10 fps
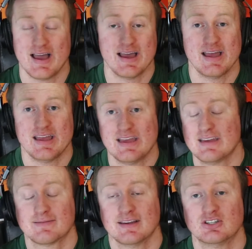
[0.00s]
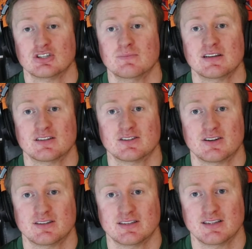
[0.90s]
It just makes a
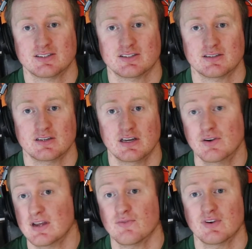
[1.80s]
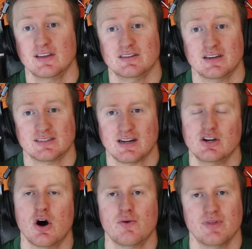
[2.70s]
ton of sense. It really does. And I
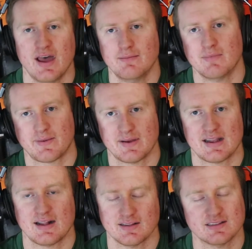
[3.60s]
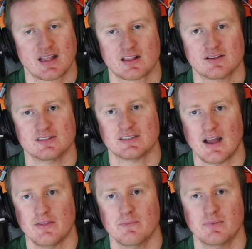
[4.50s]
know that Mike McCracken technically
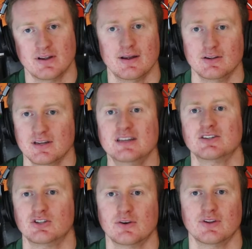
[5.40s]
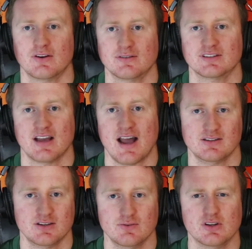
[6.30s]
signed him, but he's a Joe Douglas
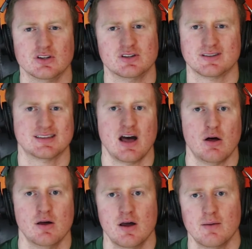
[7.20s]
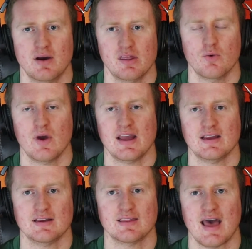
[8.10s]
guy too. You could just tell by the
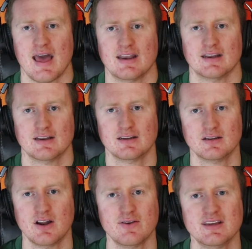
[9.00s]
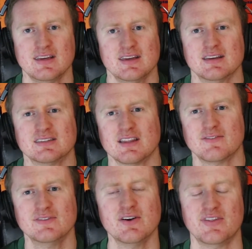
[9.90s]
way that, you know, he is on
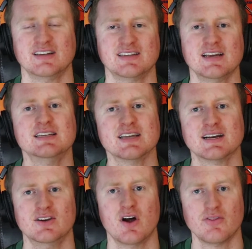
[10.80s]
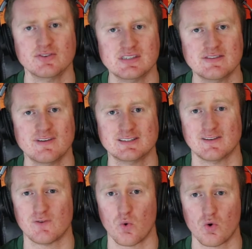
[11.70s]
the field. They say he's like another
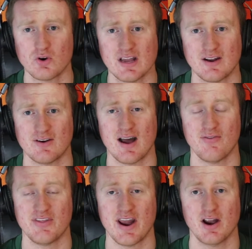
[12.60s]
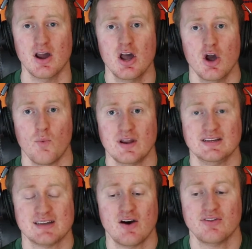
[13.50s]
defensive coordinator out there when
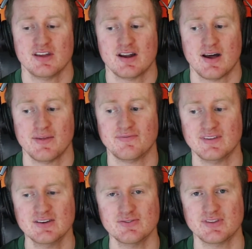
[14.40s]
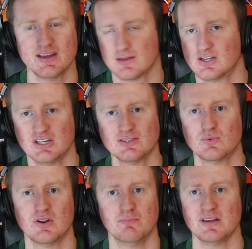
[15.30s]
he's healthy and on the field. The
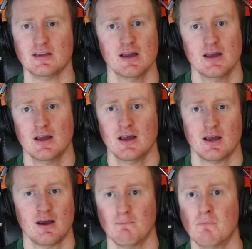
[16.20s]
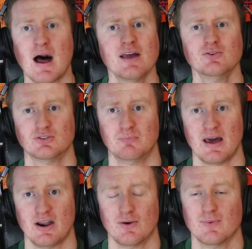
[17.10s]
Jets would be miles
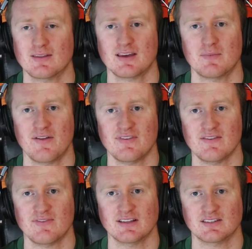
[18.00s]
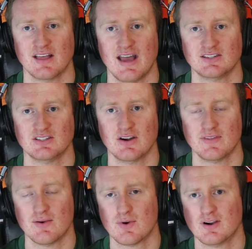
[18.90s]
better with him on defense last year.
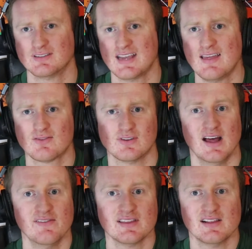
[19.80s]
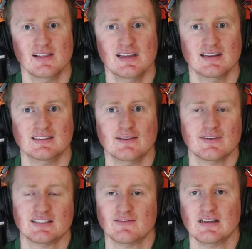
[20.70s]
They were 10th or 11th in the league in
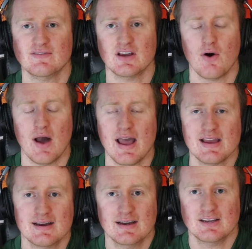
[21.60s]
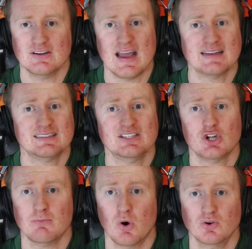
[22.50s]
defensive DVOA. You add
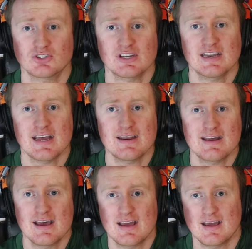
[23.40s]
CJ Mosley in,